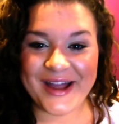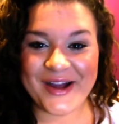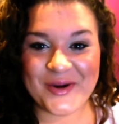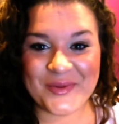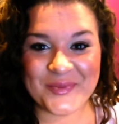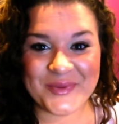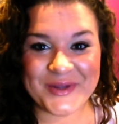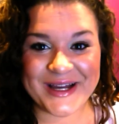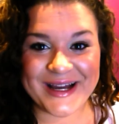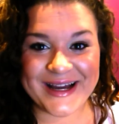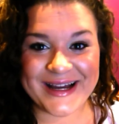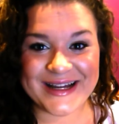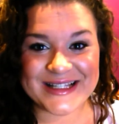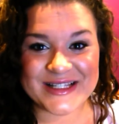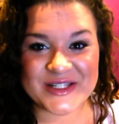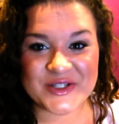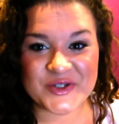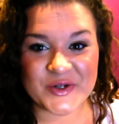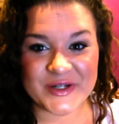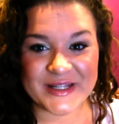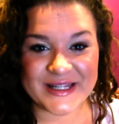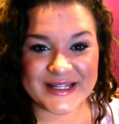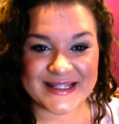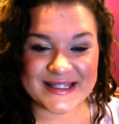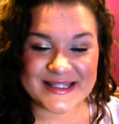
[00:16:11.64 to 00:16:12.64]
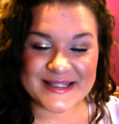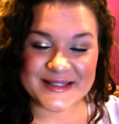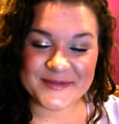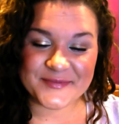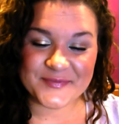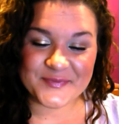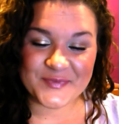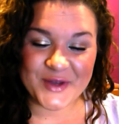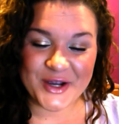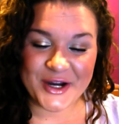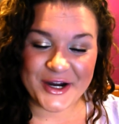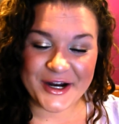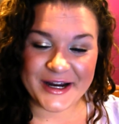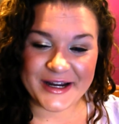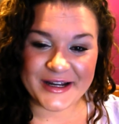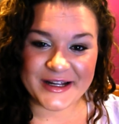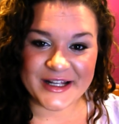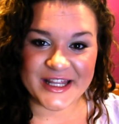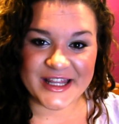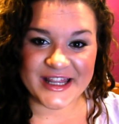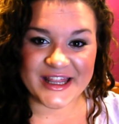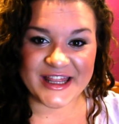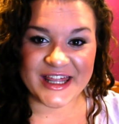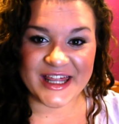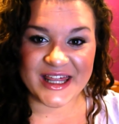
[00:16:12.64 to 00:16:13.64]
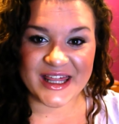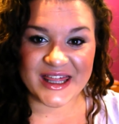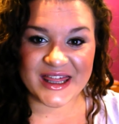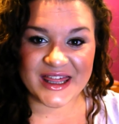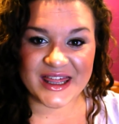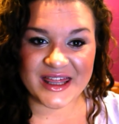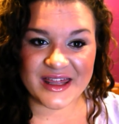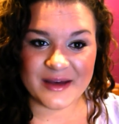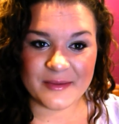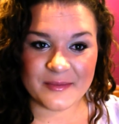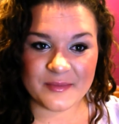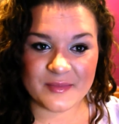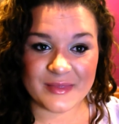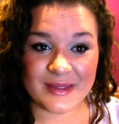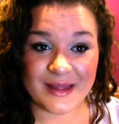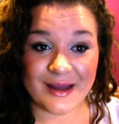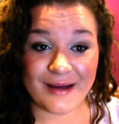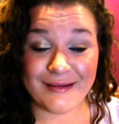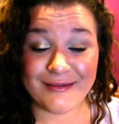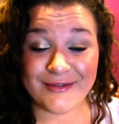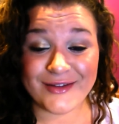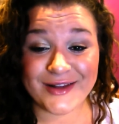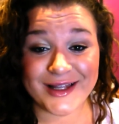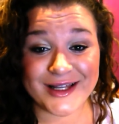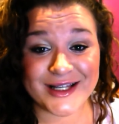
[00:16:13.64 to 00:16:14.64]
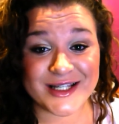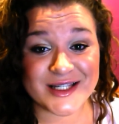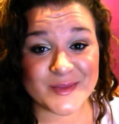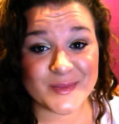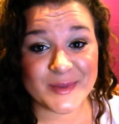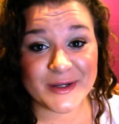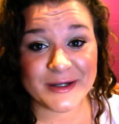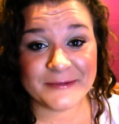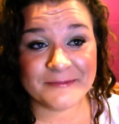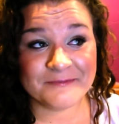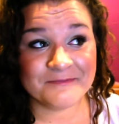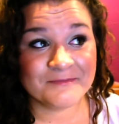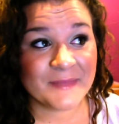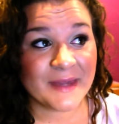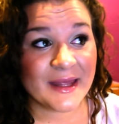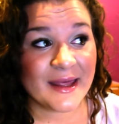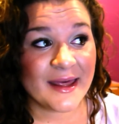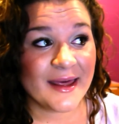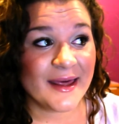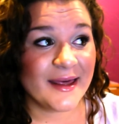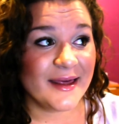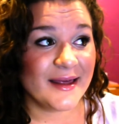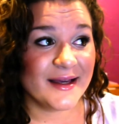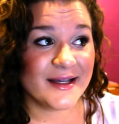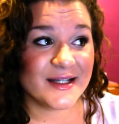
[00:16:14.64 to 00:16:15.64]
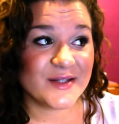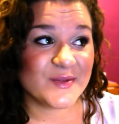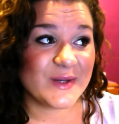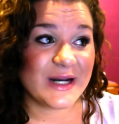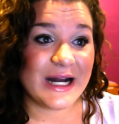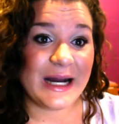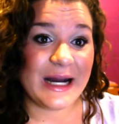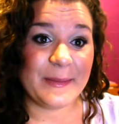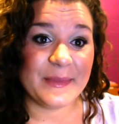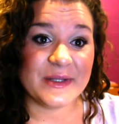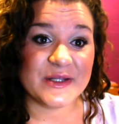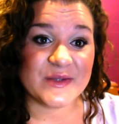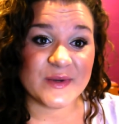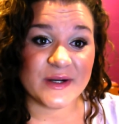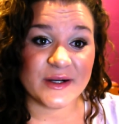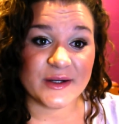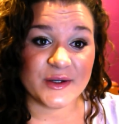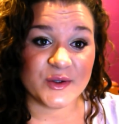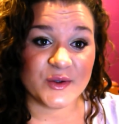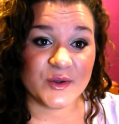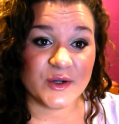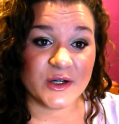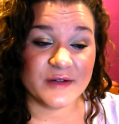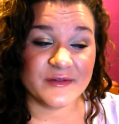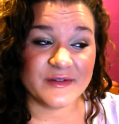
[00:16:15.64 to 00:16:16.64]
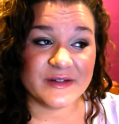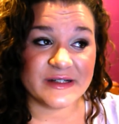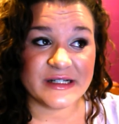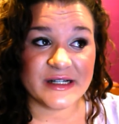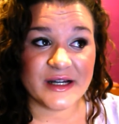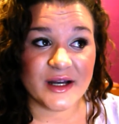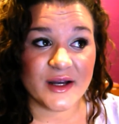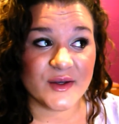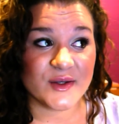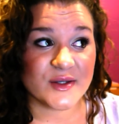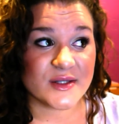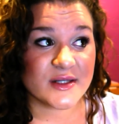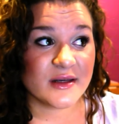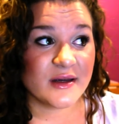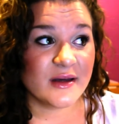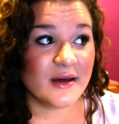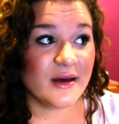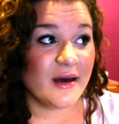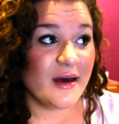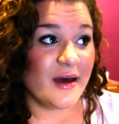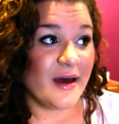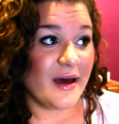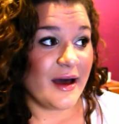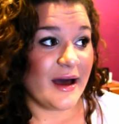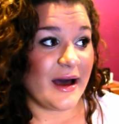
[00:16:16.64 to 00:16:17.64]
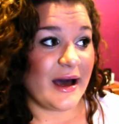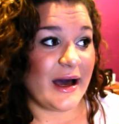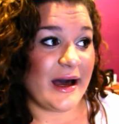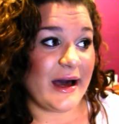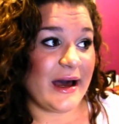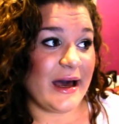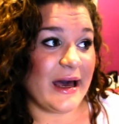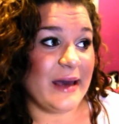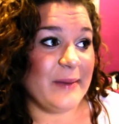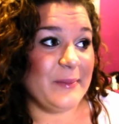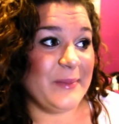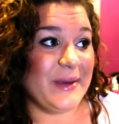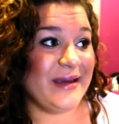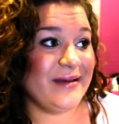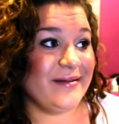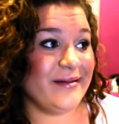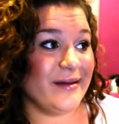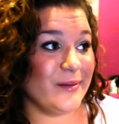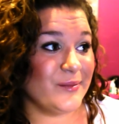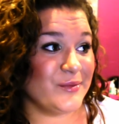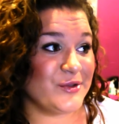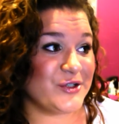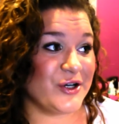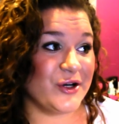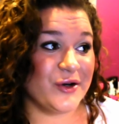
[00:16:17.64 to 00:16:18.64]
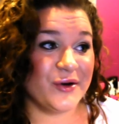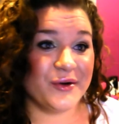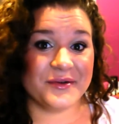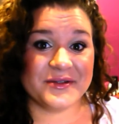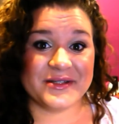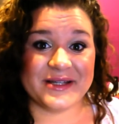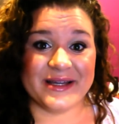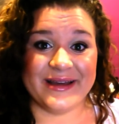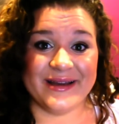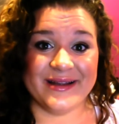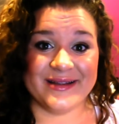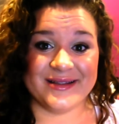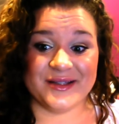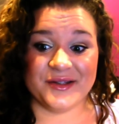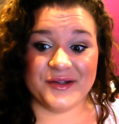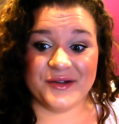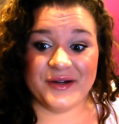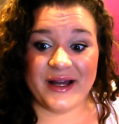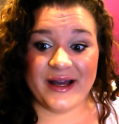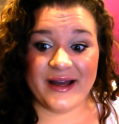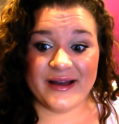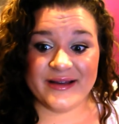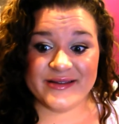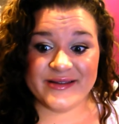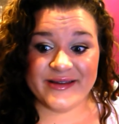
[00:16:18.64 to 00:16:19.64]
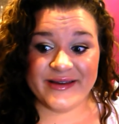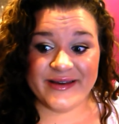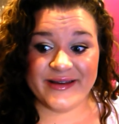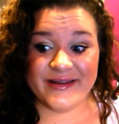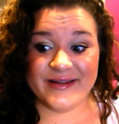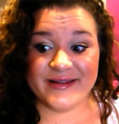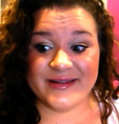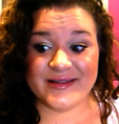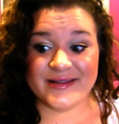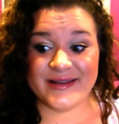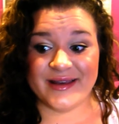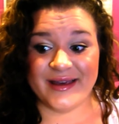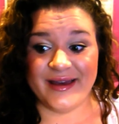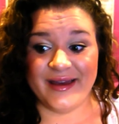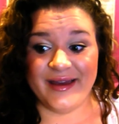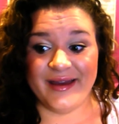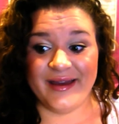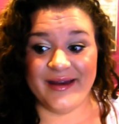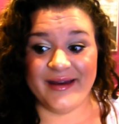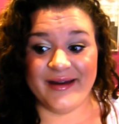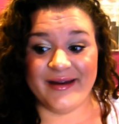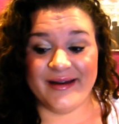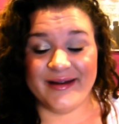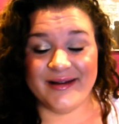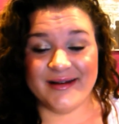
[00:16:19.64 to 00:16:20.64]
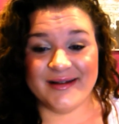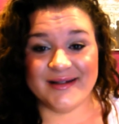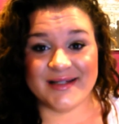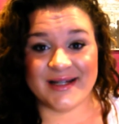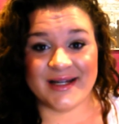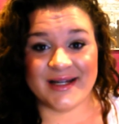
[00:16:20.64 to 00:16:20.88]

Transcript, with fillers: hope you guys enjoy this. Alright, in this. None of a lisp. This is what happens when I record videos. I make dumb jokes, I get southern accents, and